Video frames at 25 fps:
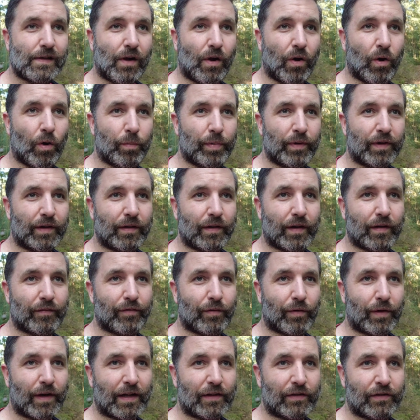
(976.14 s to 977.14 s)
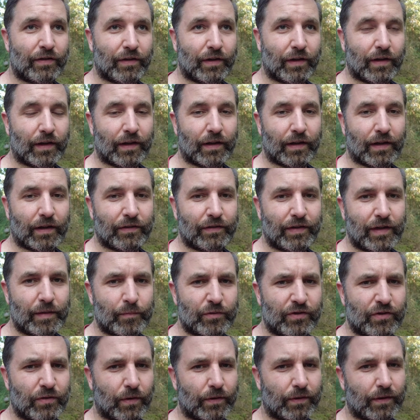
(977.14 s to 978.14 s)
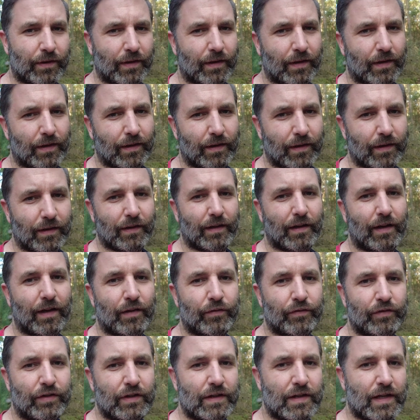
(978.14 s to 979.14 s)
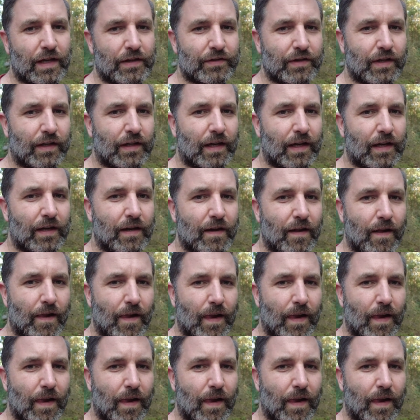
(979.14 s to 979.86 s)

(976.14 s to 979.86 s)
hoping for that same shot I've seen yesterday,